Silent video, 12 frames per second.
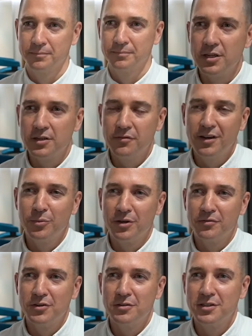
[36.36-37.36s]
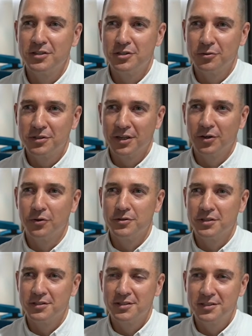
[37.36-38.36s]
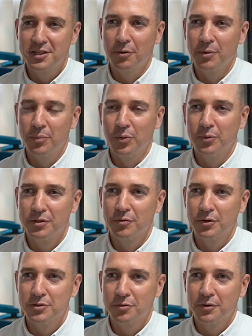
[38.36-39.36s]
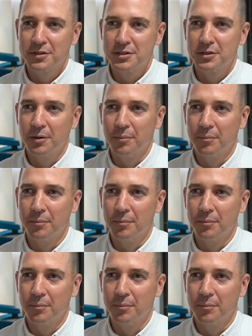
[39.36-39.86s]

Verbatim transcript: The development of new digital technologies is so important to Rolls-Royce,